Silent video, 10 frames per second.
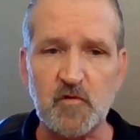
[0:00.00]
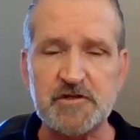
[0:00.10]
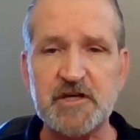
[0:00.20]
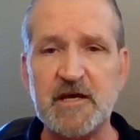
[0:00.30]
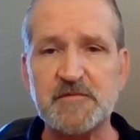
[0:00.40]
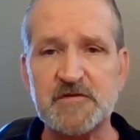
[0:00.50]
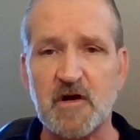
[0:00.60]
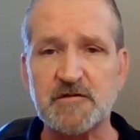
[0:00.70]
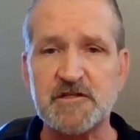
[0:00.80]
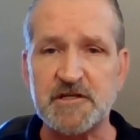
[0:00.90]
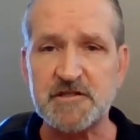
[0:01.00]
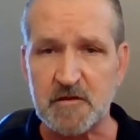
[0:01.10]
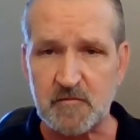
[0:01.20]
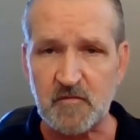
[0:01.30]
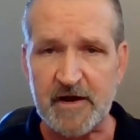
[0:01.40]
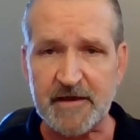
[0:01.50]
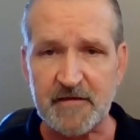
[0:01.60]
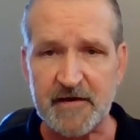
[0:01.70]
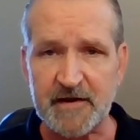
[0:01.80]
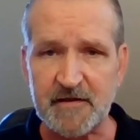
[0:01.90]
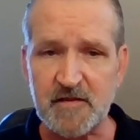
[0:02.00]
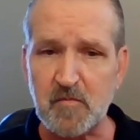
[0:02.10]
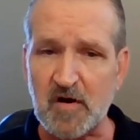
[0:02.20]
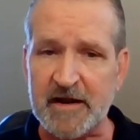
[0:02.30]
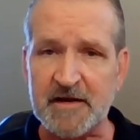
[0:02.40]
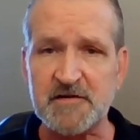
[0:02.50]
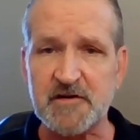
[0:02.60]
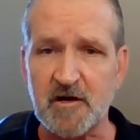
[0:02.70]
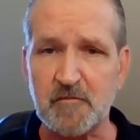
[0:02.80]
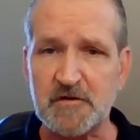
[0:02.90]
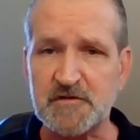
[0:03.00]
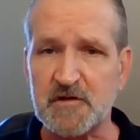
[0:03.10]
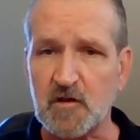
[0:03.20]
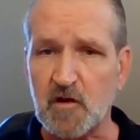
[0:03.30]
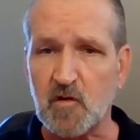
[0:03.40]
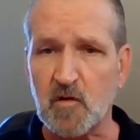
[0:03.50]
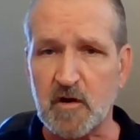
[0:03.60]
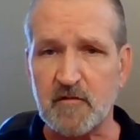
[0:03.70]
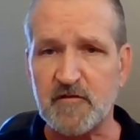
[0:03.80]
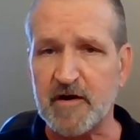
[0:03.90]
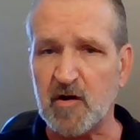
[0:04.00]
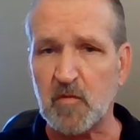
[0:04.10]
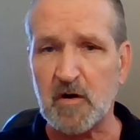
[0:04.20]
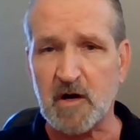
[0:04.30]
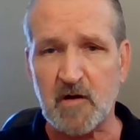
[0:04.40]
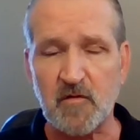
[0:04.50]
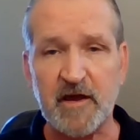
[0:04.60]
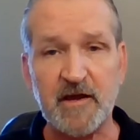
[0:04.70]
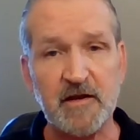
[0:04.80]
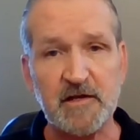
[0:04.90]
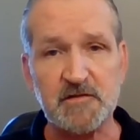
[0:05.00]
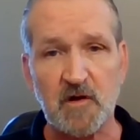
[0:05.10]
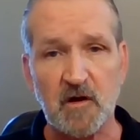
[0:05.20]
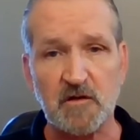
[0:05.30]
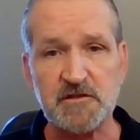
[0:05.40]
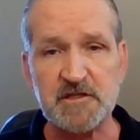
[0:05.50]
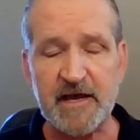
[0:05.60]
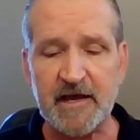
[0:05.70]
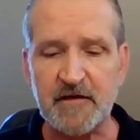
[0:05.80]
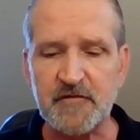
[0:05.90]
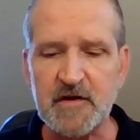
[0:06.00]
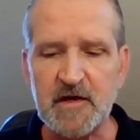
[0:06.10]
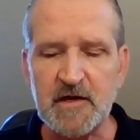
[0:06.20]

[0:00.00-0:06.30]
which keeps our system regulated. The brain interprets a lower variable heart rate as all safe.